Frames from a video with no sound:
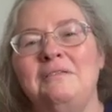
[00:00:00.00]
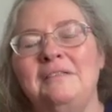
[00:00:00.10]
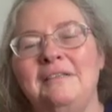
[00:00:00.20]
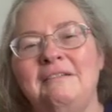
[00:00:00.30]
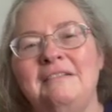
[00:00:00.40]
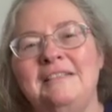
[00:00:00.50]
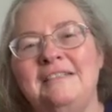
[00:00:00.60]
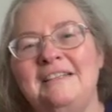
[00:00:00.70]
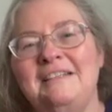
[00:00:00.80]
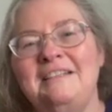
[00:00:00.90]
So it's
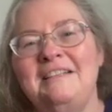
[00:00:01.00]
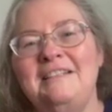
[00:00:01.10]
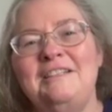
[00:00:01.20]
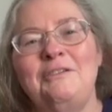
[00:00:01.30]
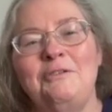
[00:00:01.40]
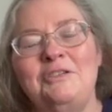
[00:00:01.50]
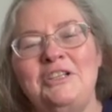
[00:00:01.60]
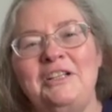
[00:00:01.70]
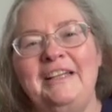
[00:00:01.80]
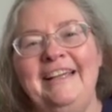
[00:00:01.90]
still
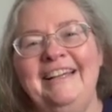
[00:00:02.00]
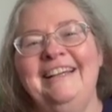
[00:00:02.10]
chilly.